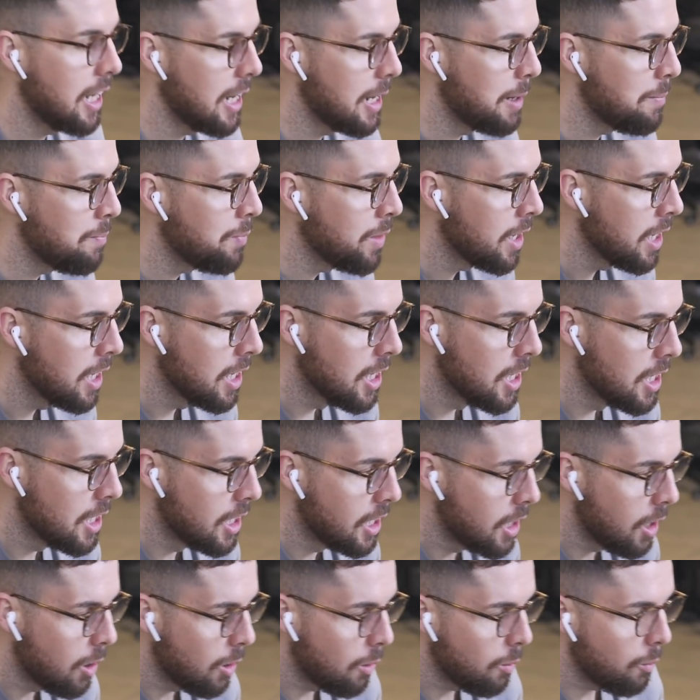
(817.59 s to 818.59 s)

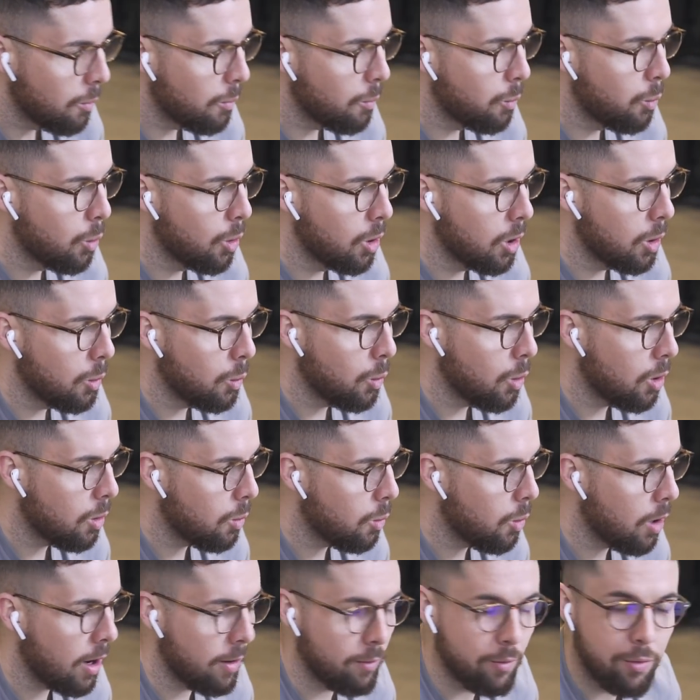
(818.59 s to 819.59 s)
Um, what,
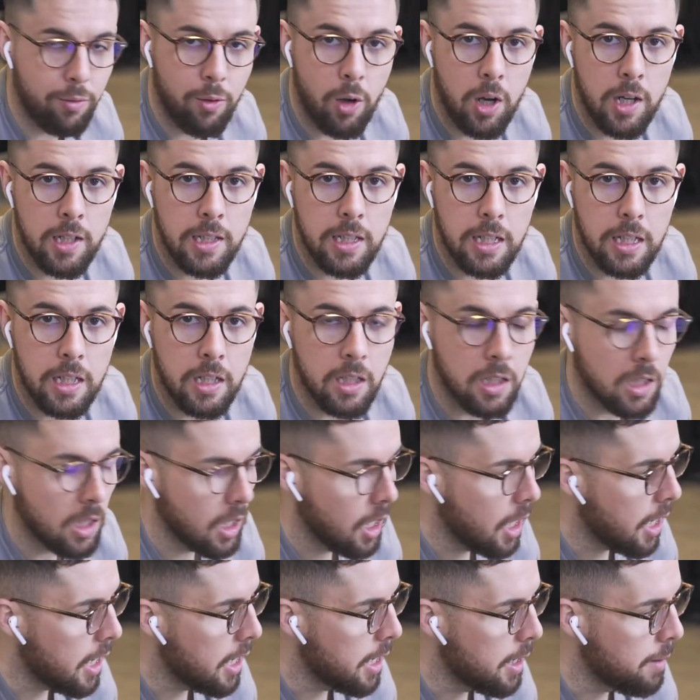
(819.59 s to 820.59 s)
what, what I'm finding
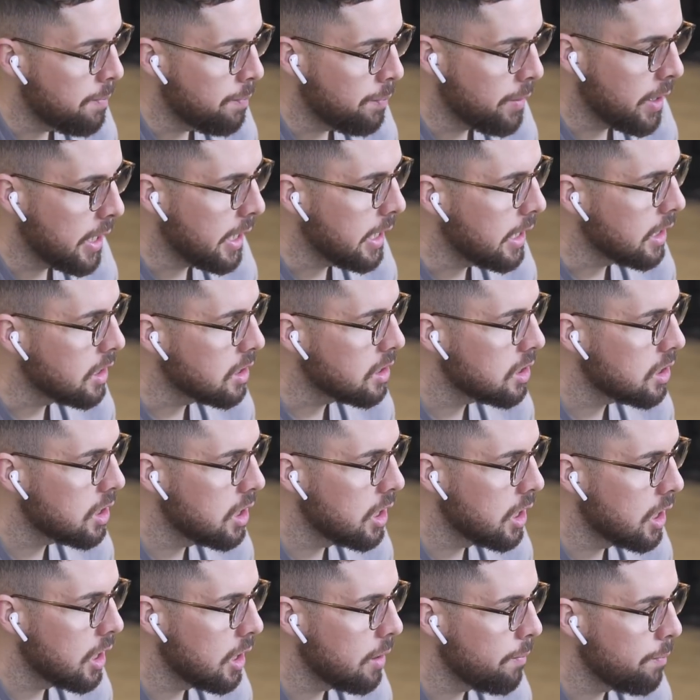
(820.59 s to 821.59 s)
um, is
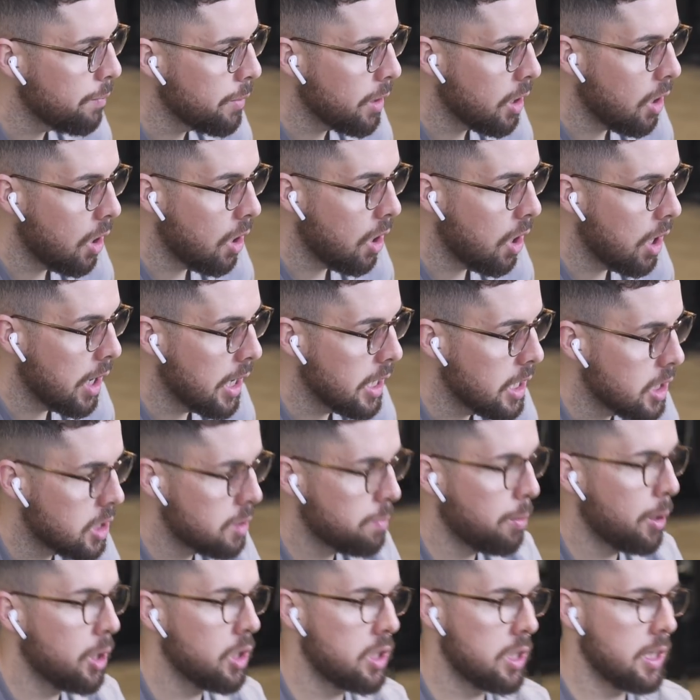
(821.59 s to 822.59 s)
that I
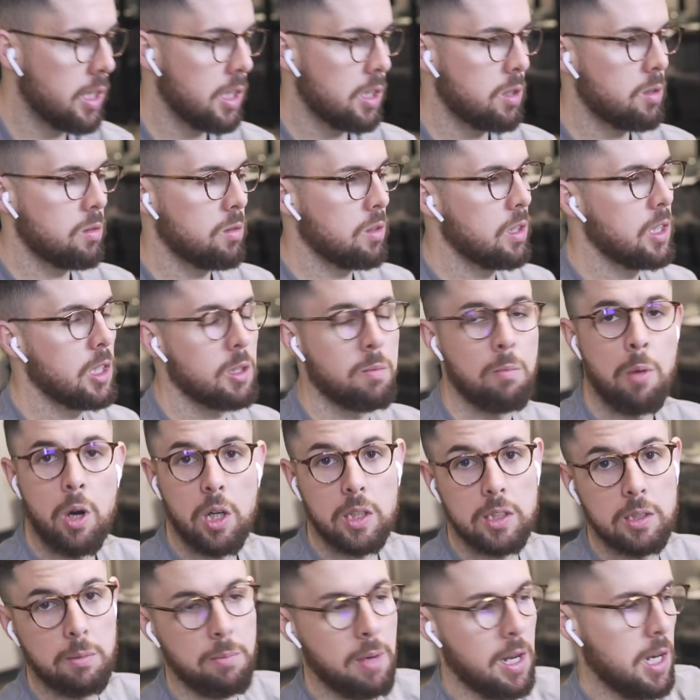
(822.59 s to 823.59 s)
spoke to this, this
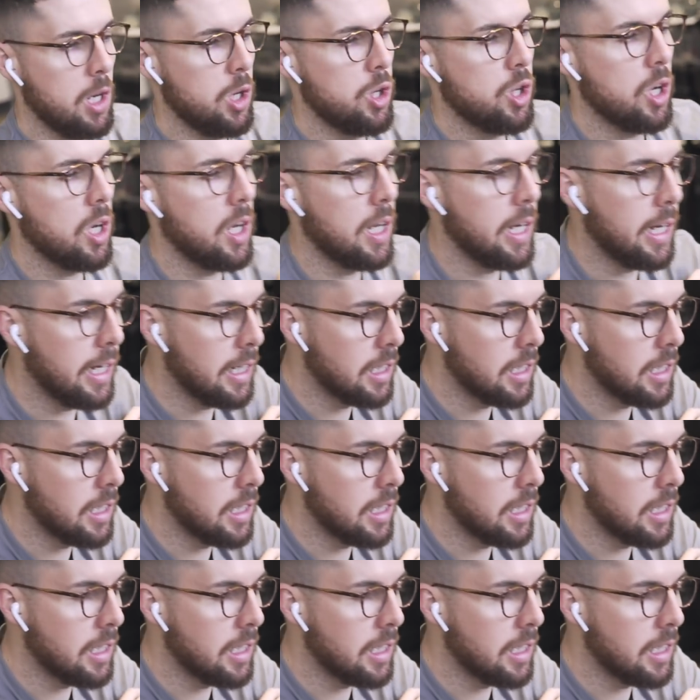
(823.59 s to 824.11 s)
marketing manager.